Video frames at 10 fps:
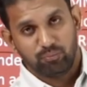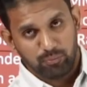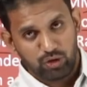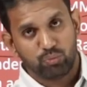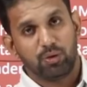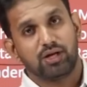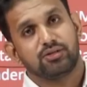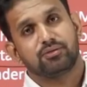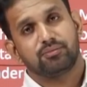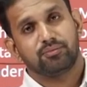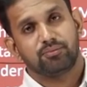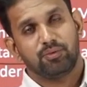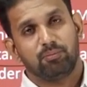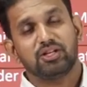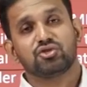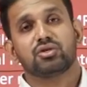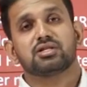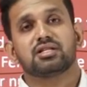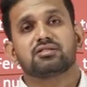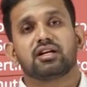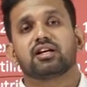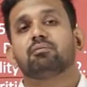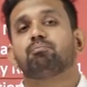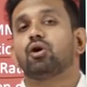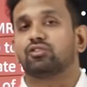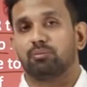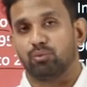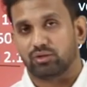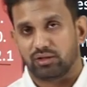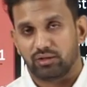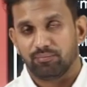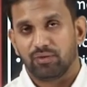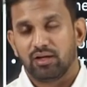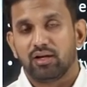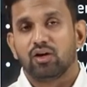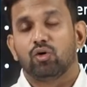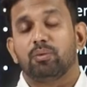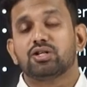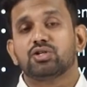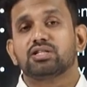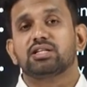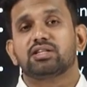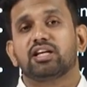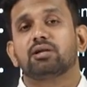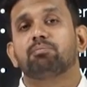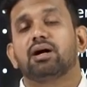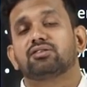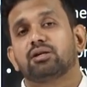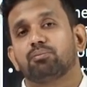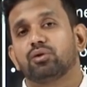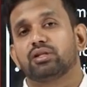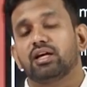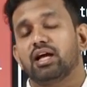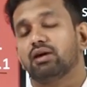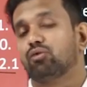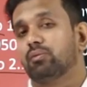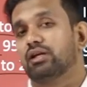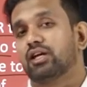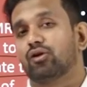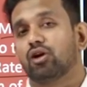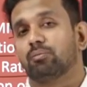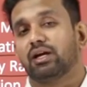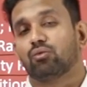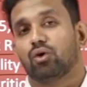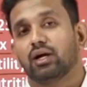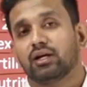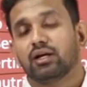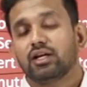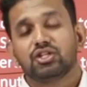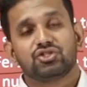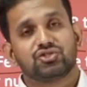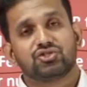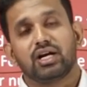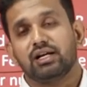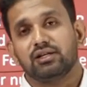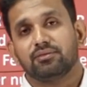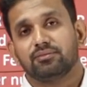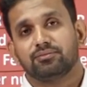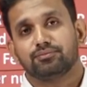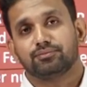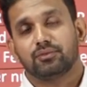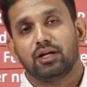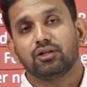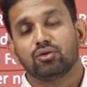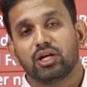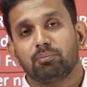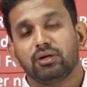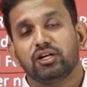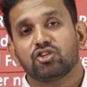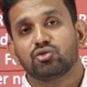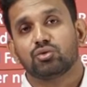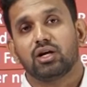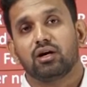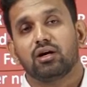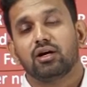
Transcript: menopause, menstrual cycle pause aipothadi. Menstrual cycle pause aipothe a woman cannot bear what, child. Anduke periods unna